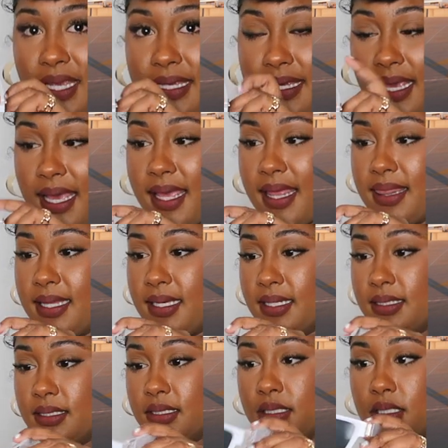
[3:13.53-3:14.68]
yeah and
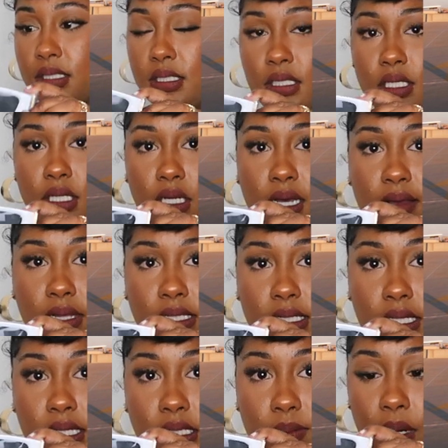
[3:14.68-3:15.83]
the you know
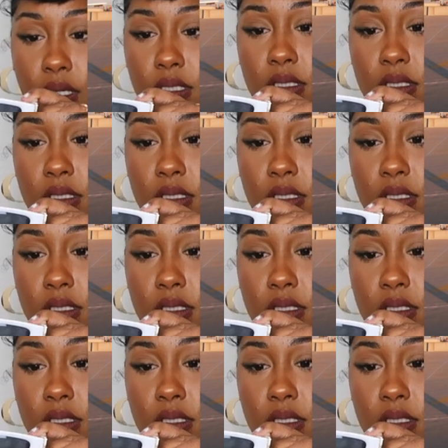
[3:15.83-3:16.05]
obviously this part